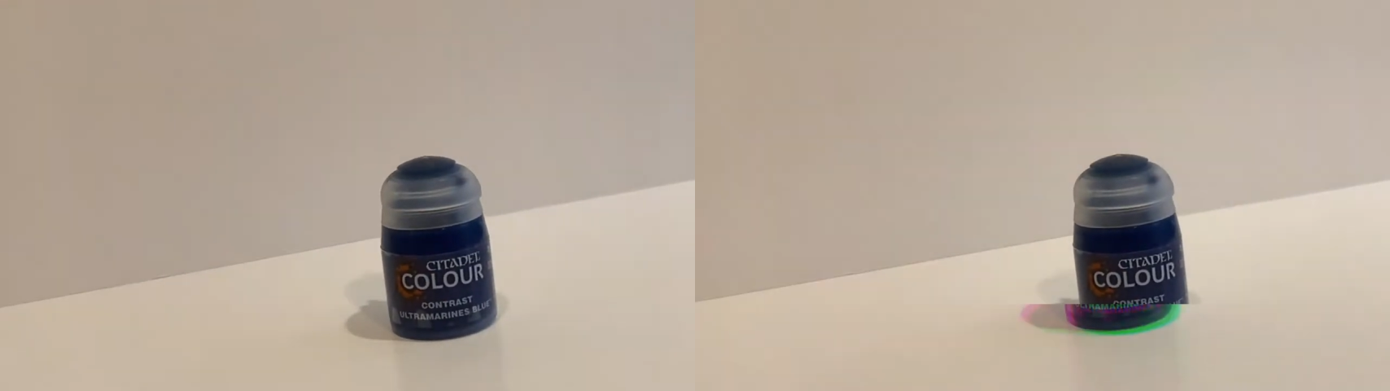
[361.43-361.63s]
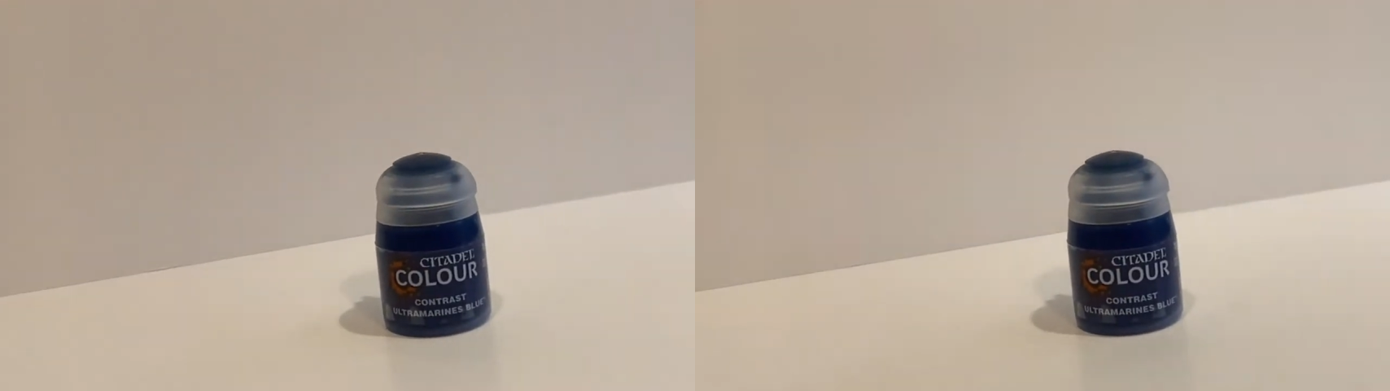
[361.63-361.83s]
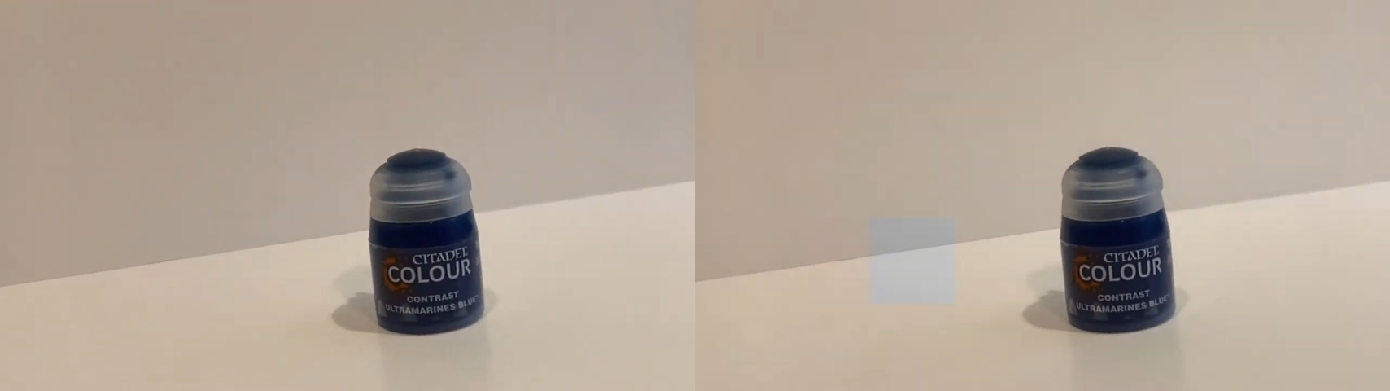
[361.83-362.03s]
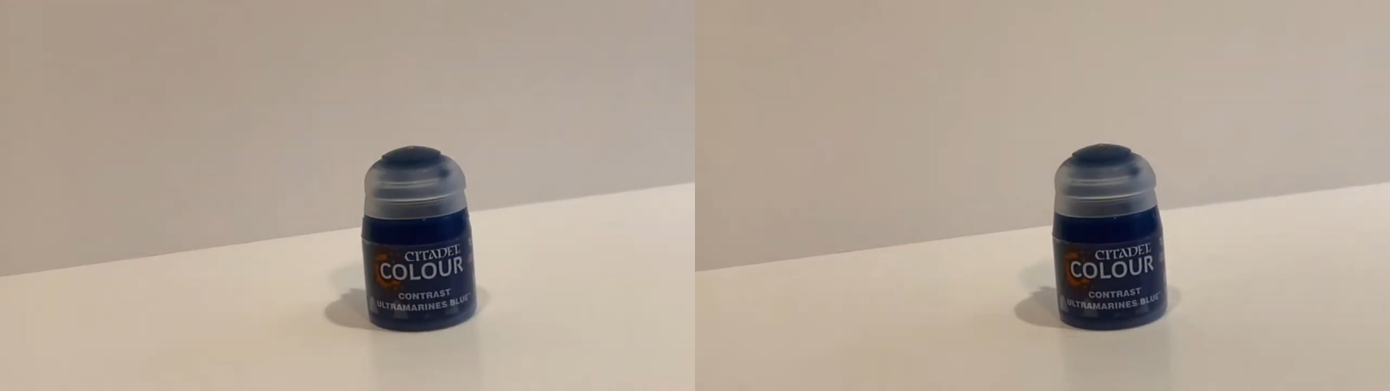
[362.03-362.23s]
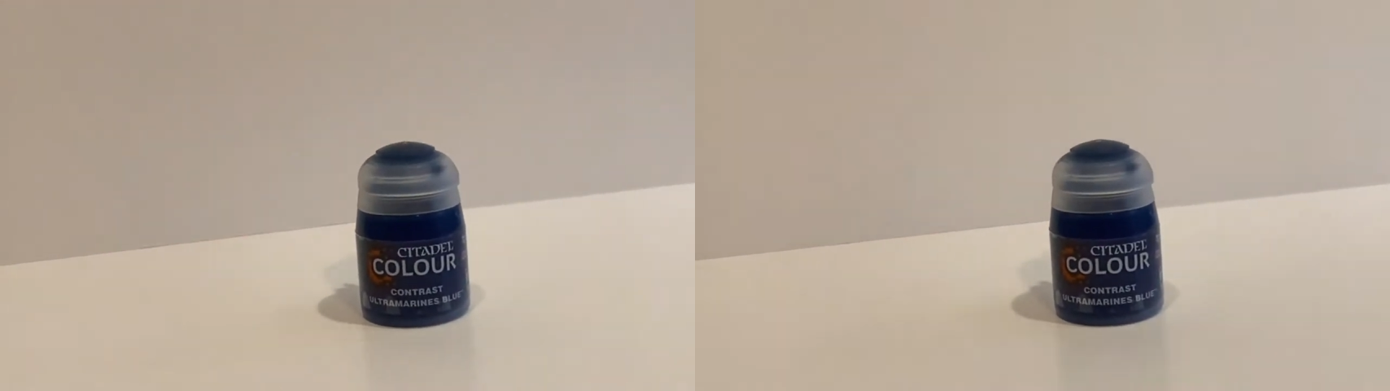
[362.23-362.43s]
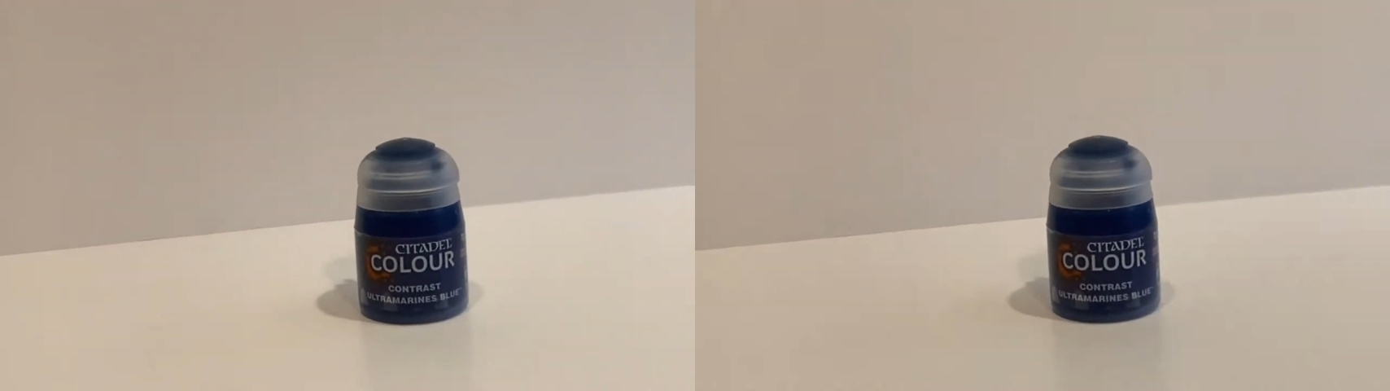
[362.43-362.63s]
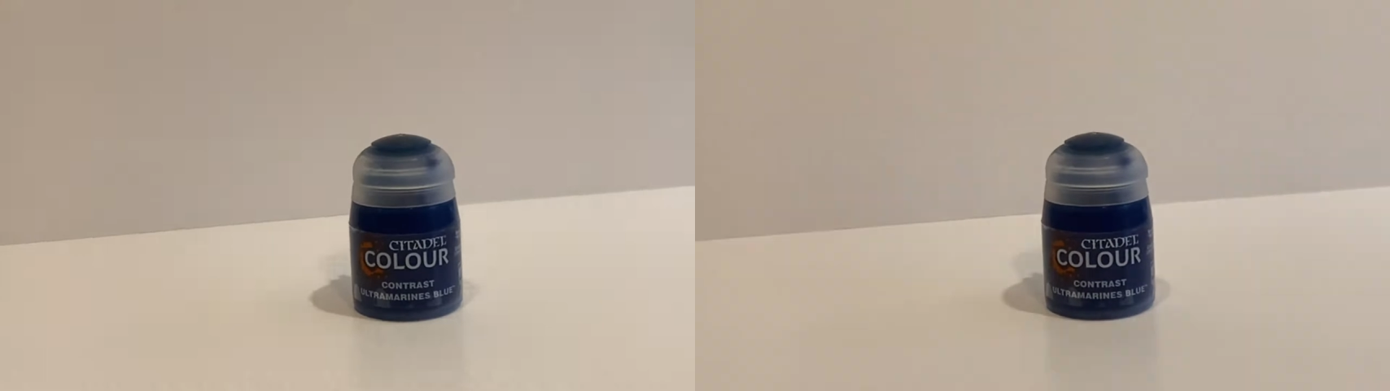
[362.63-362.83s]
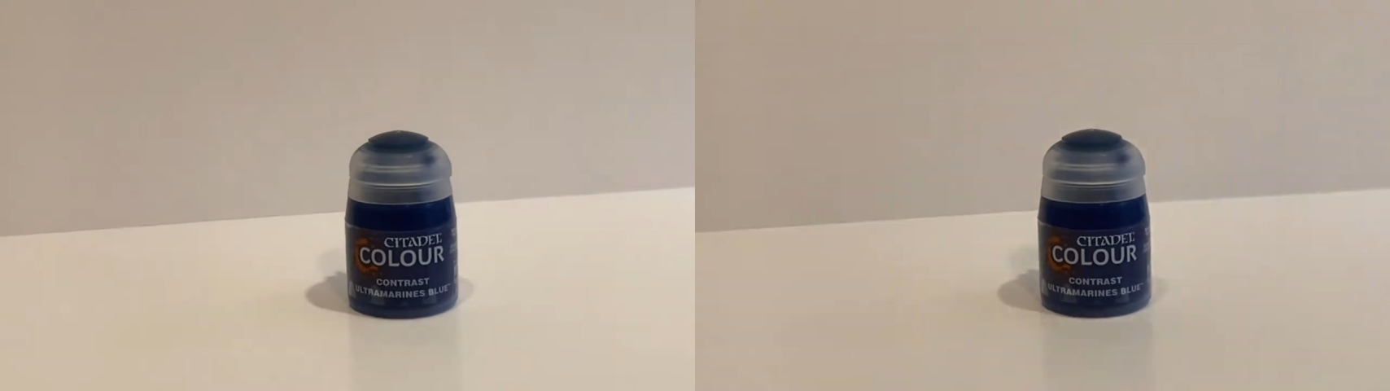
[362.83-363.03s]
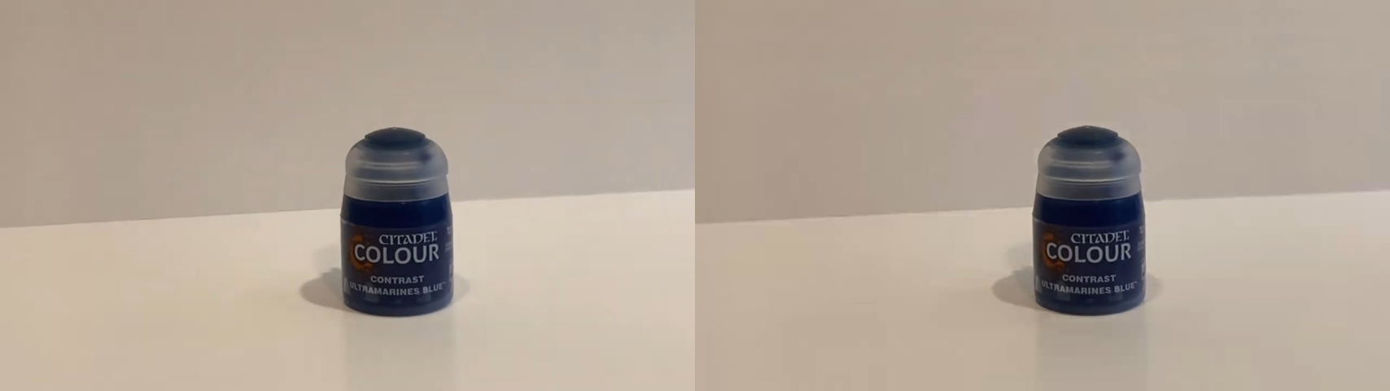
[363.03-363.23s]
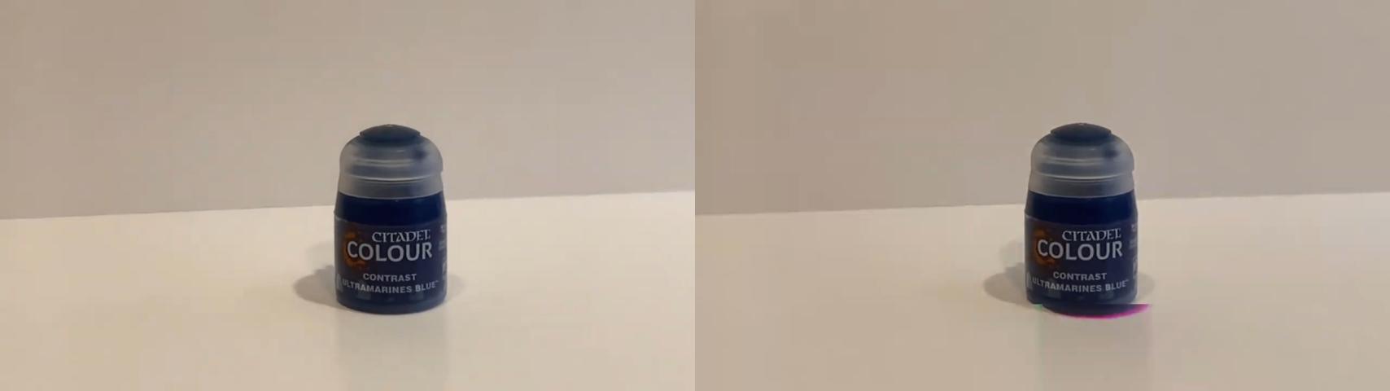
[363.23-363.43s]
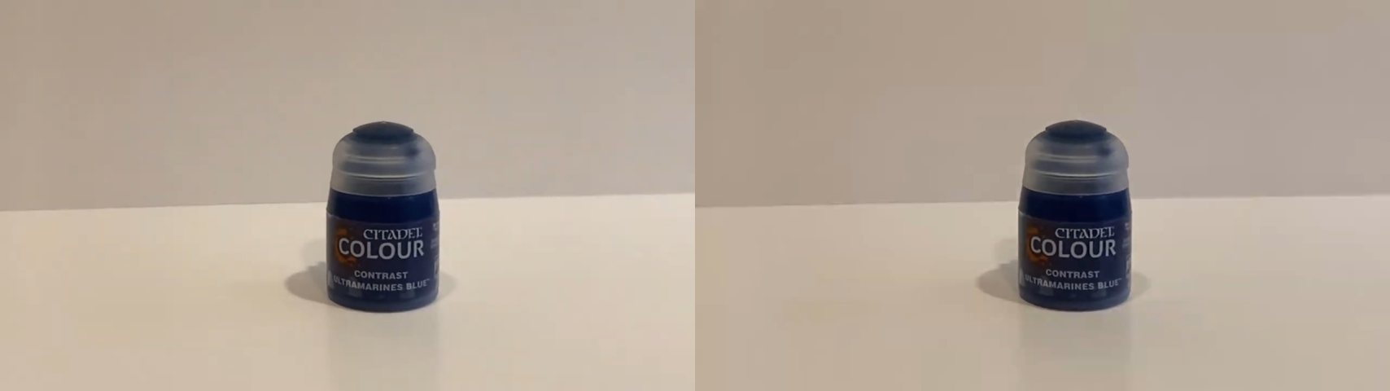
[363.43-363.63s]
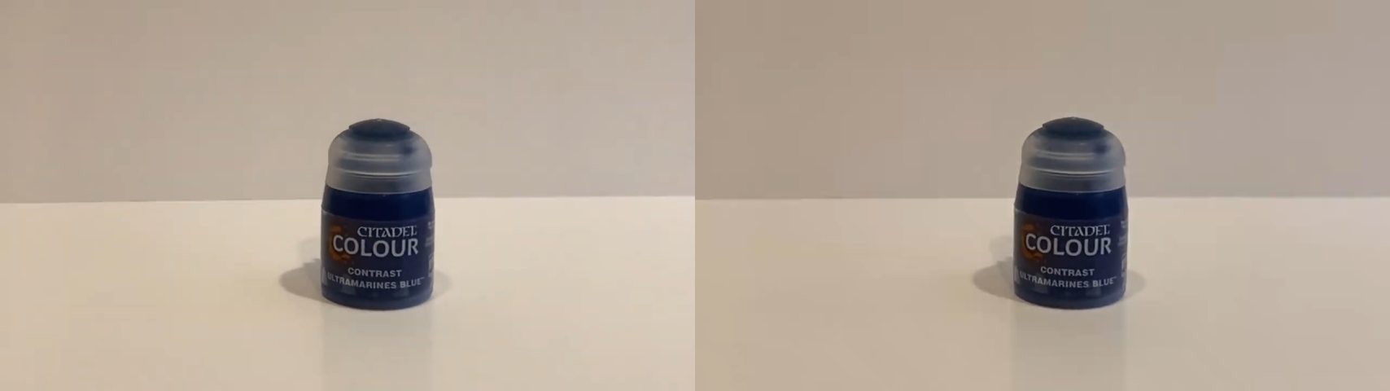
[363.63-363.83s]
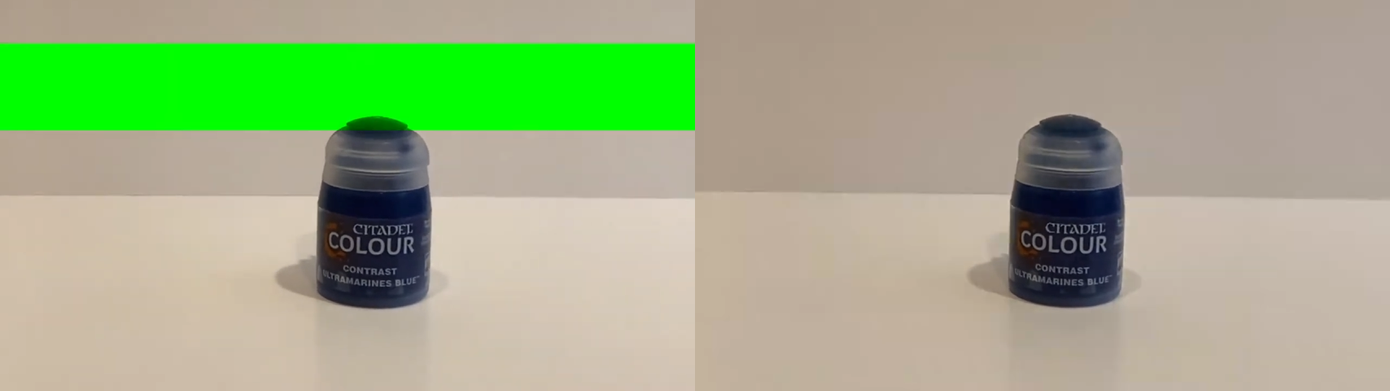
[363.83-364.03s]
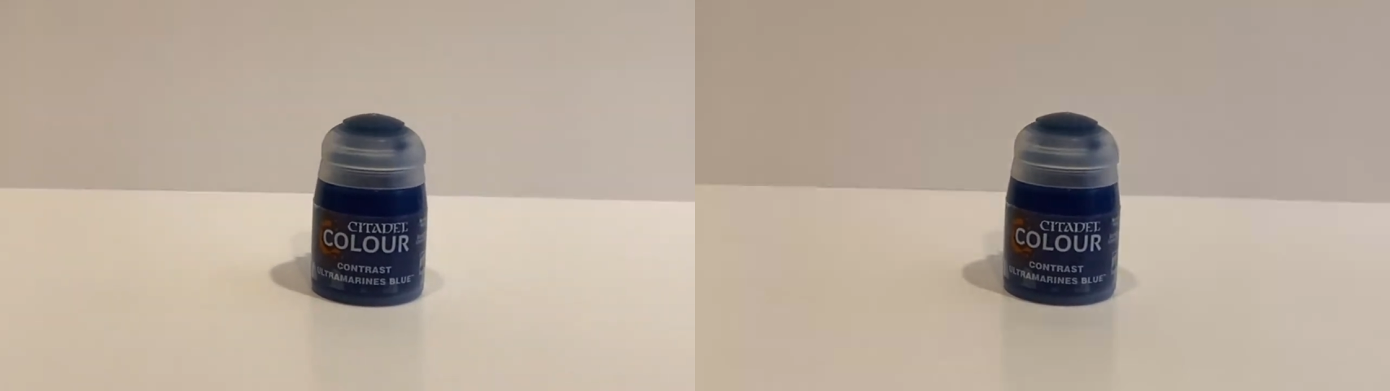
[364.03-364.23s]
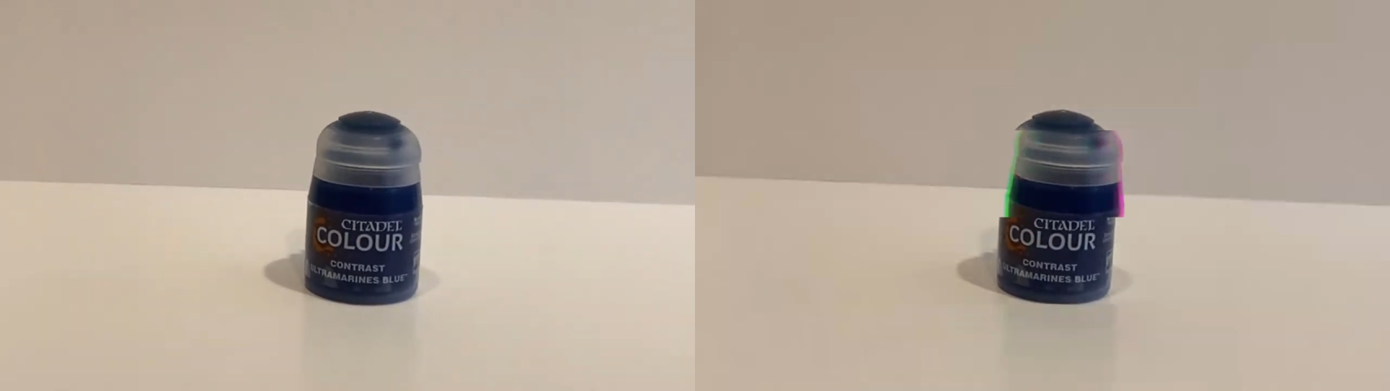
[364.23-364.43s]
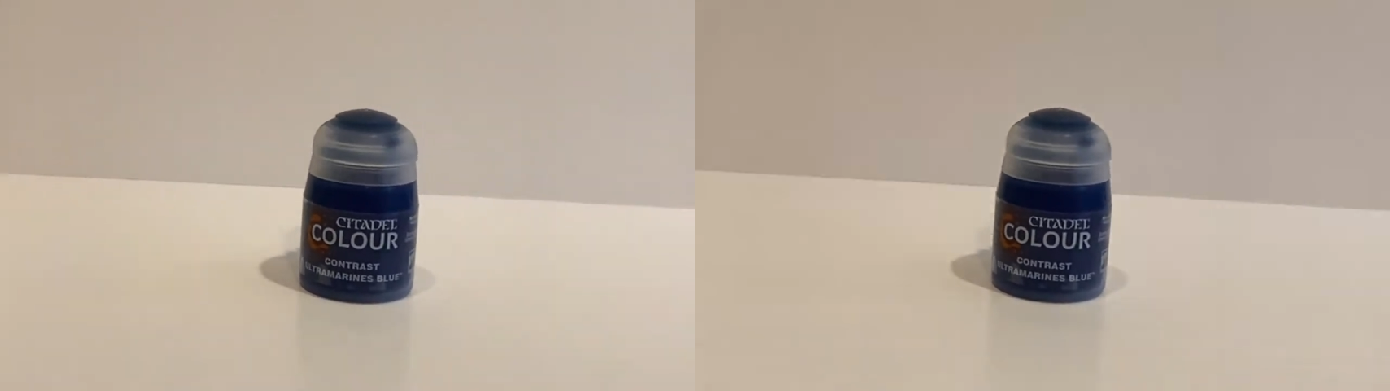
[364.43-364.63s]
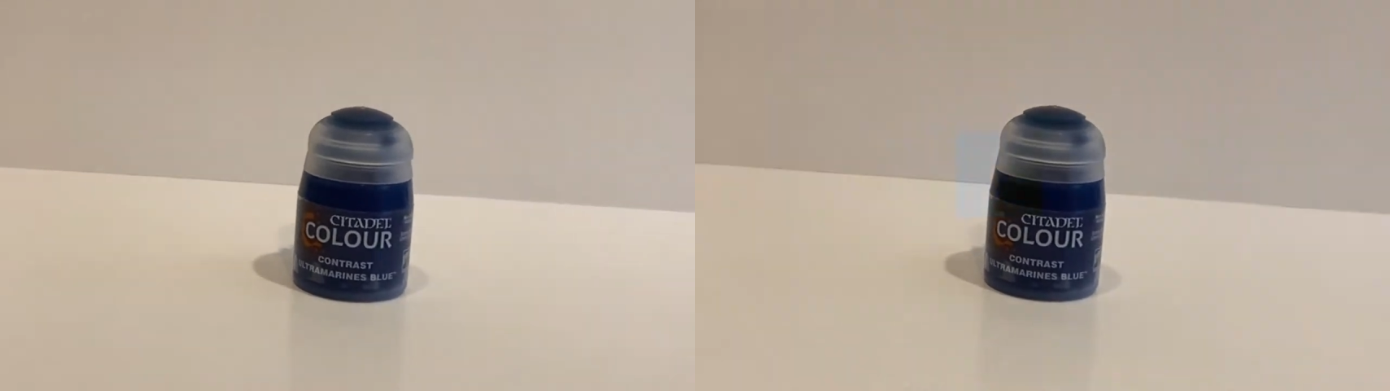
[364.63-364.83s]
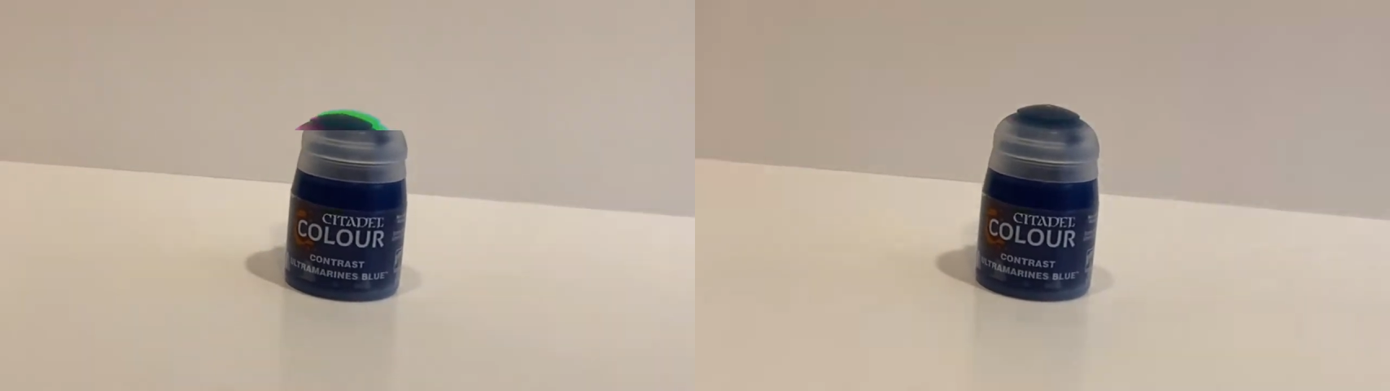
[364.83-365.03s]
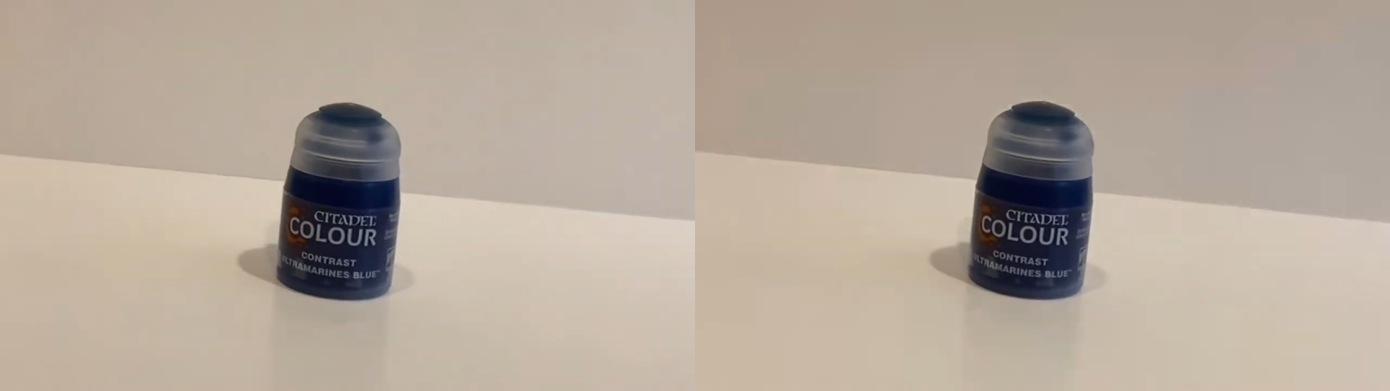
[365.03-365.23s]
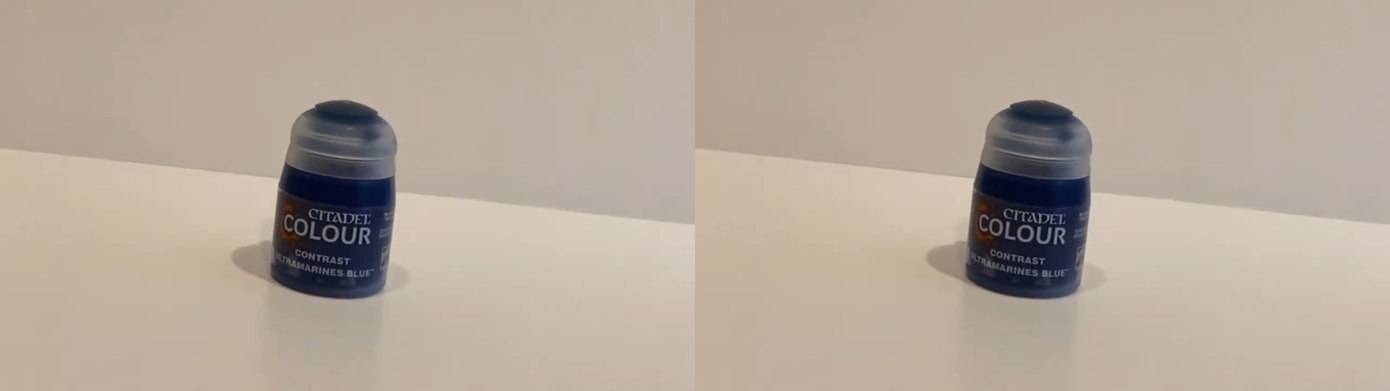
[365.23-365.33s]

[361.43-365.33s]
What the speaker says: No face is visible, so there are no lips to read.